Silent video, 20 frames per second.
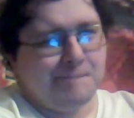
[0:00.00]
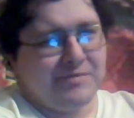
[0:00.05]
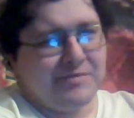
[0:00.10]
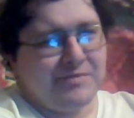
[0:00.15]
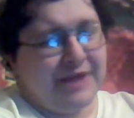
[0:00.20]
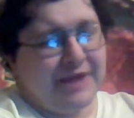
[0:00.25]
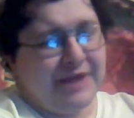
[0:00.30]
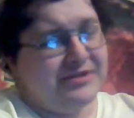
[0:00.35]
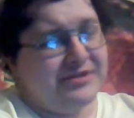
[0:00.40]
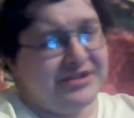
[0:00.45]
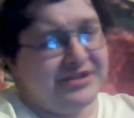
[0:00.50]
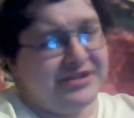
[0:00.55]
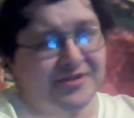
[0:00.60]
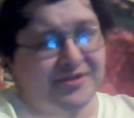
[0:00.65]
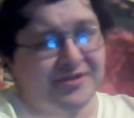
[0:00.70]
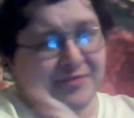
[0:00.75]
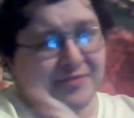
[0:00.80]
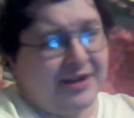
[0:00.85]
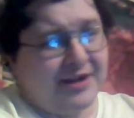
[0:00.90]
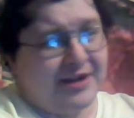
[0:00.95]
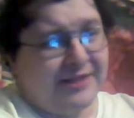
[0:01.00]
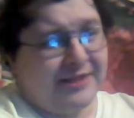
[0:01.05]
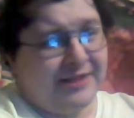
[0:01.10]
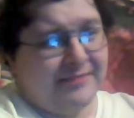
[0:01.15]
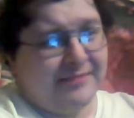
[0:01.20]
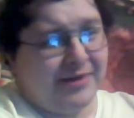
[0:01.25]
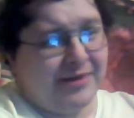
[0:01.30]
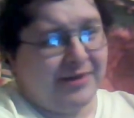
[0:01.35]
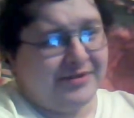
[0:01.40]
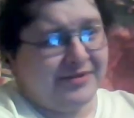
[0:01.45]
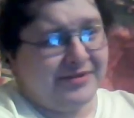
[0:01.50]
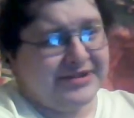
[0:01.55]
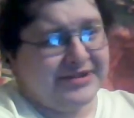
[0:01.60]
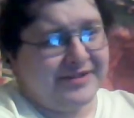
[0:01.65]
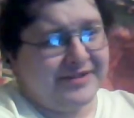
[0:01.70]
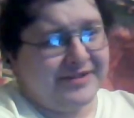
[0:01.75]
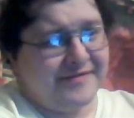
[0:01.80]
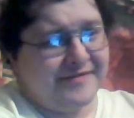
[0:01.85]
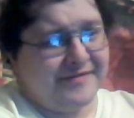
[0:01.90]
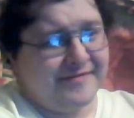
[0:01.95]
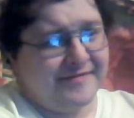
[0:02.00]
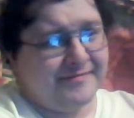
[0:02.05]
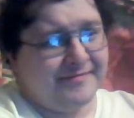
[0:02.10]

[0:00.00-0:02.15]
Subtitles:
which is incredibly impulsive